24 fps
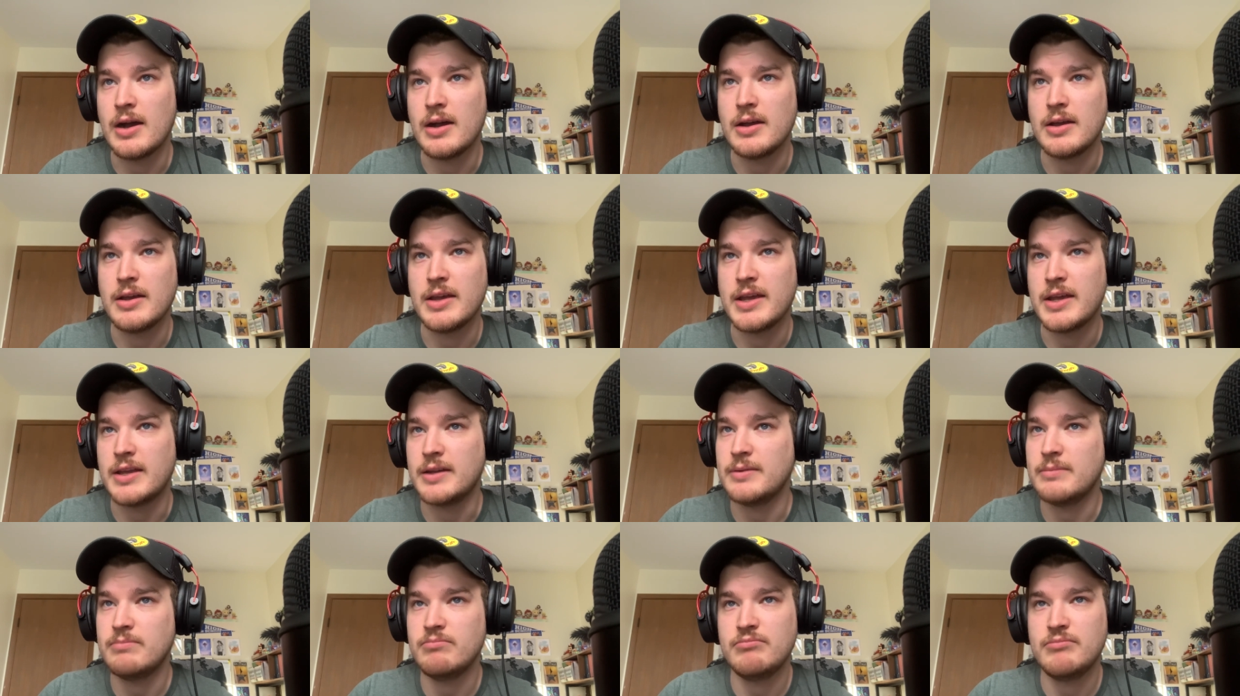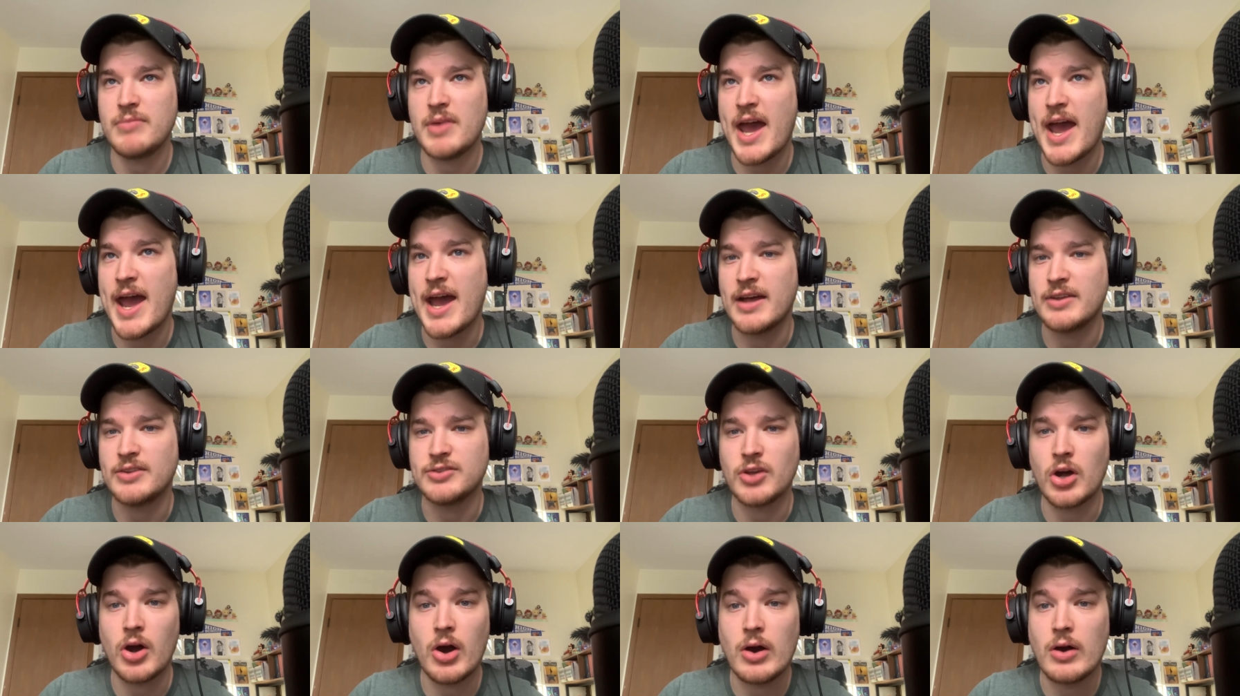It
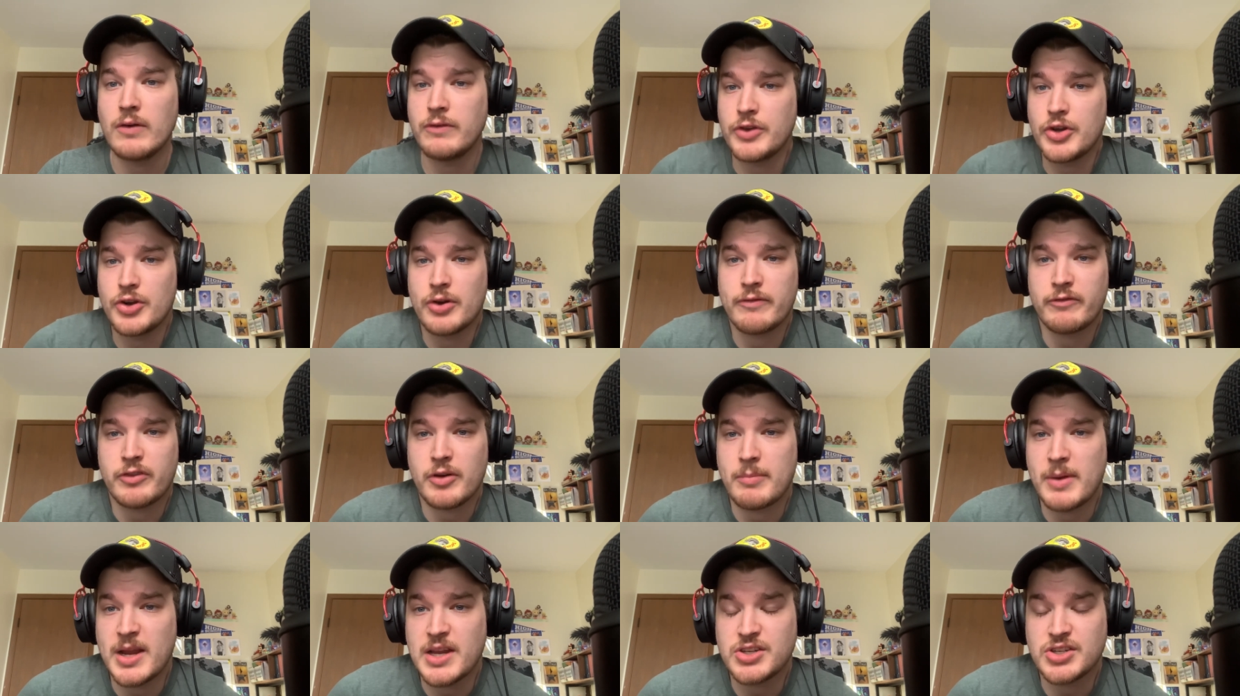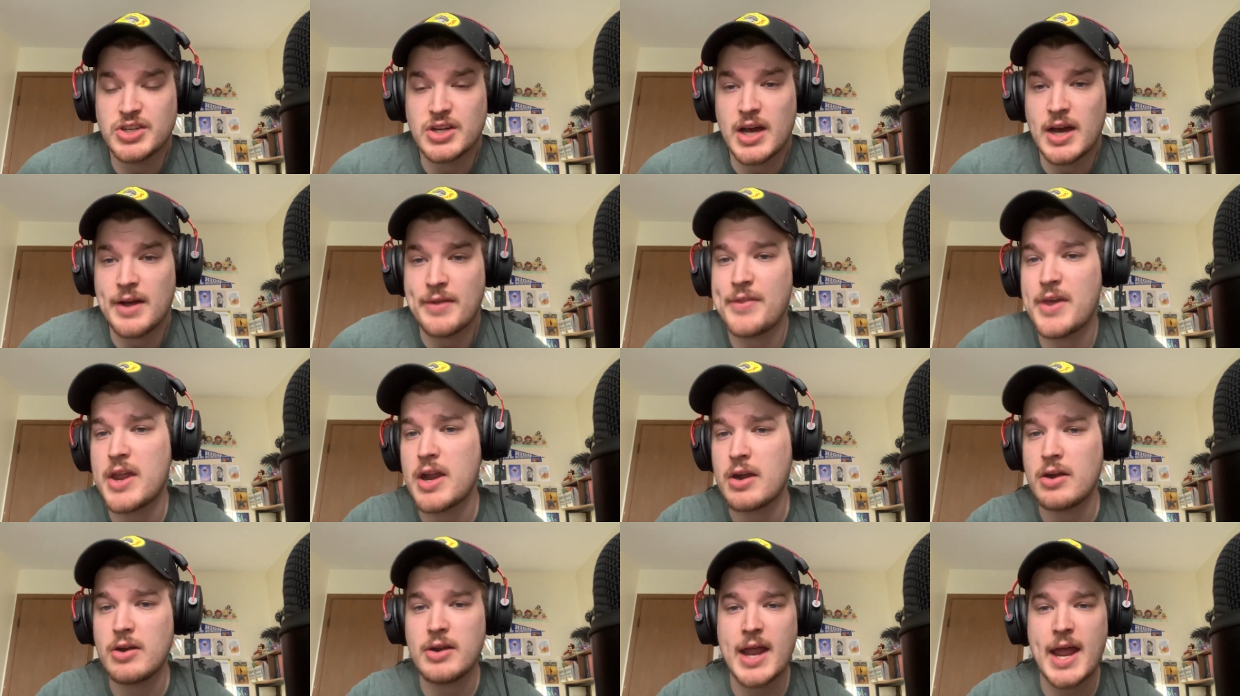has all of your information on
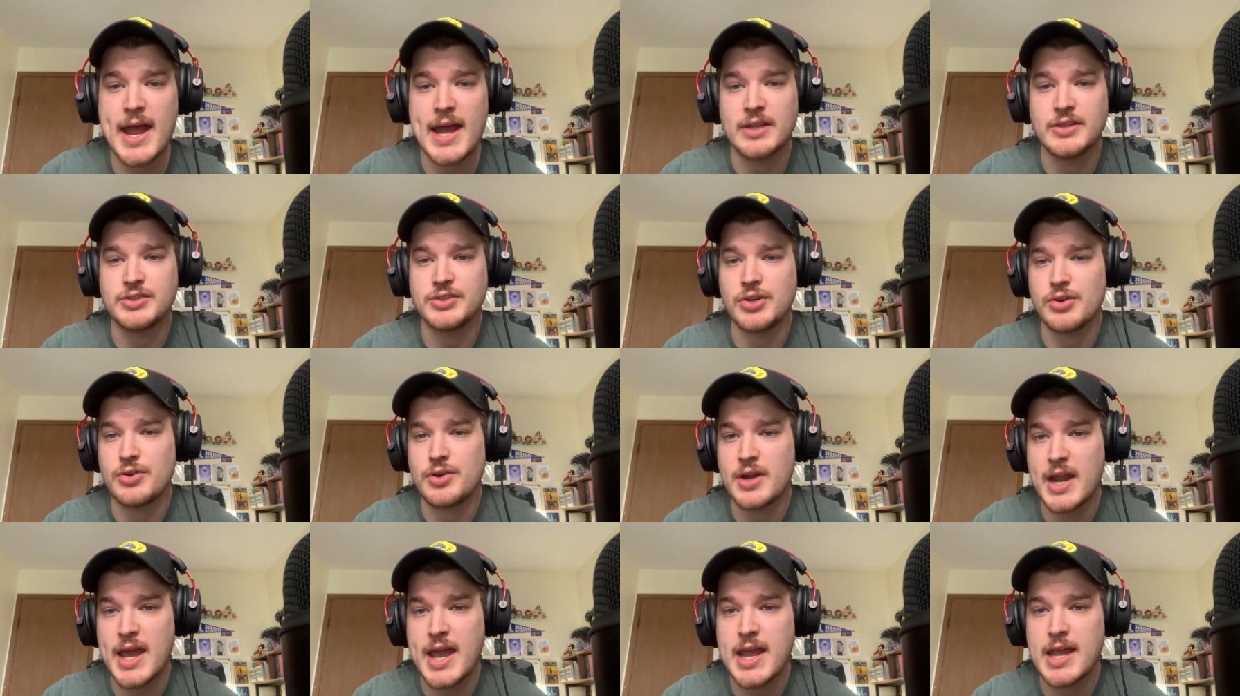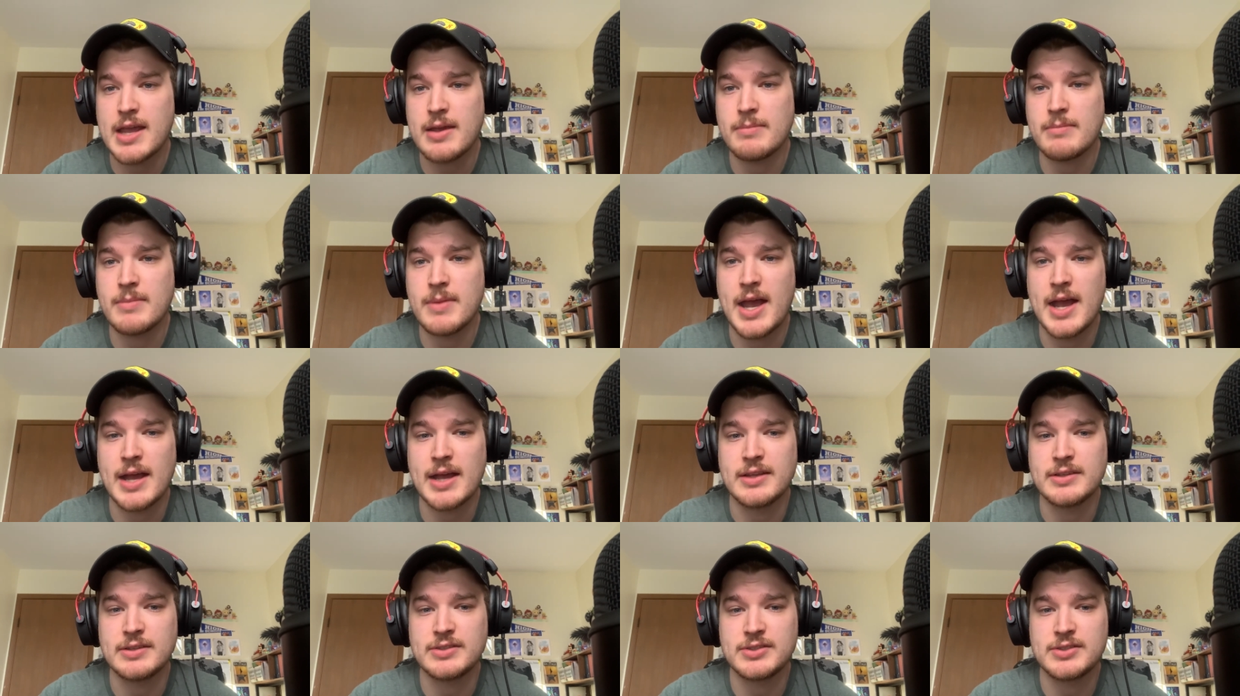there. It has your name,
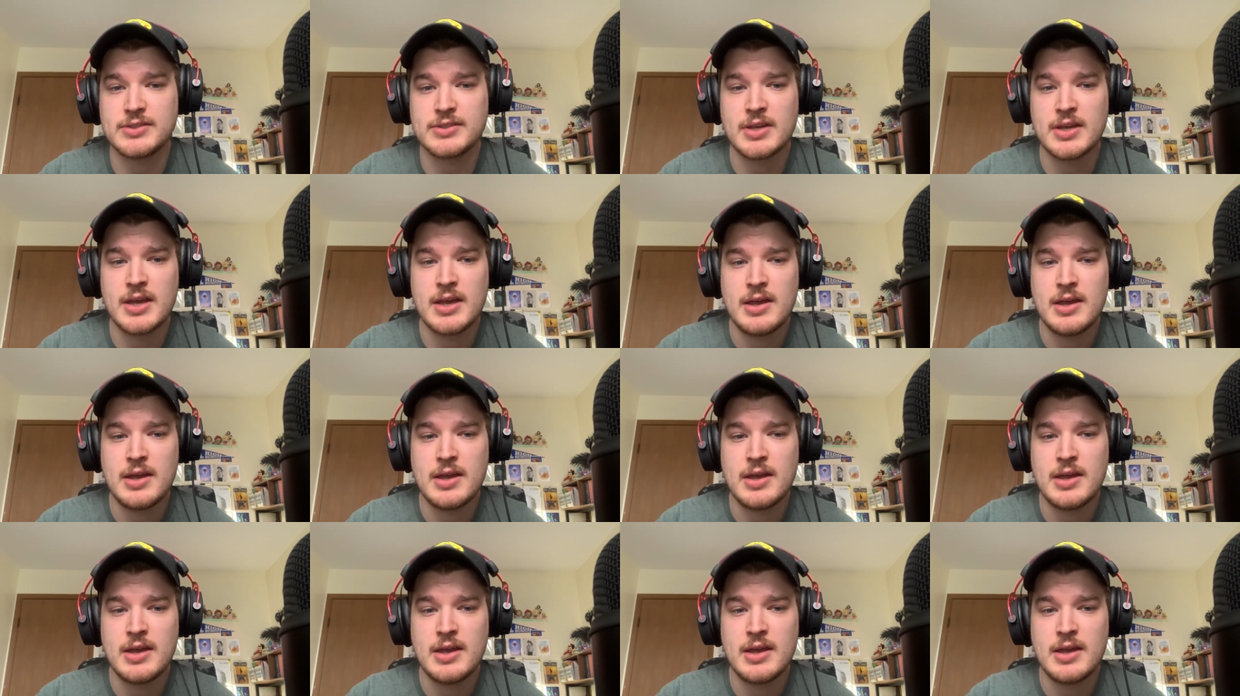has